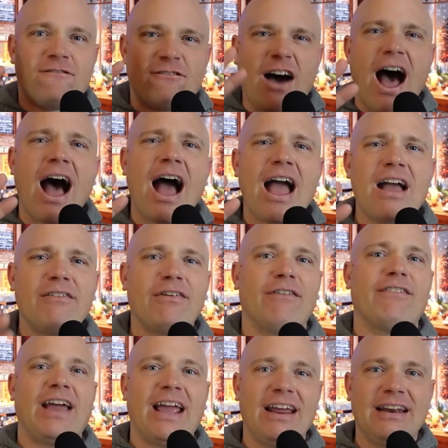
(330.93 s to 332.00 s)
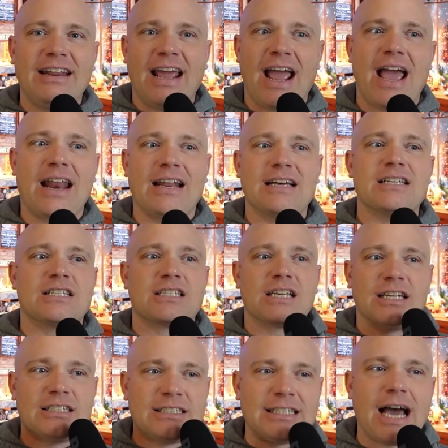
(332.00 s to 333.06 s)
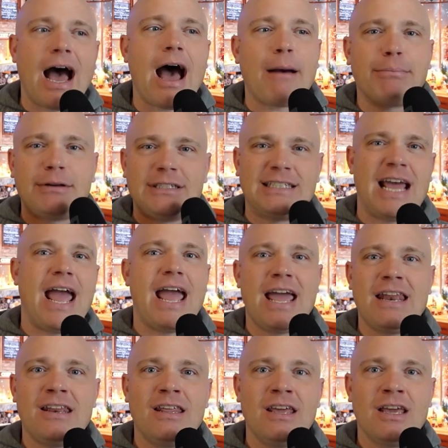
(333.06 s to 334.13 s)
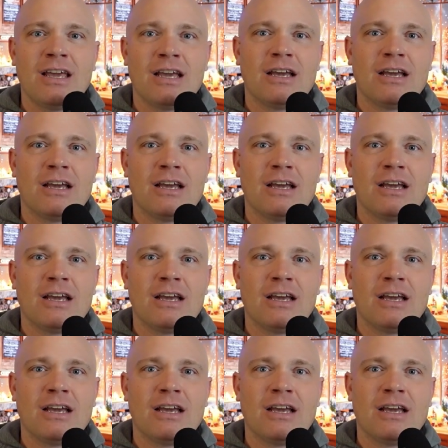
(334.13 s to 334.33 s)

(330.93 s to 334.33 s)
Five of Indiana's top 10